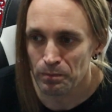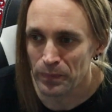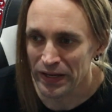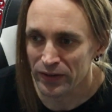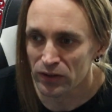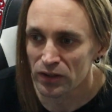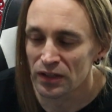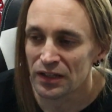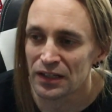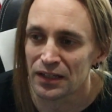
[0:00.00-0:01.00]

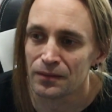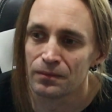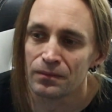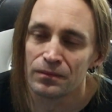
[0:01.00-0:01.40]
better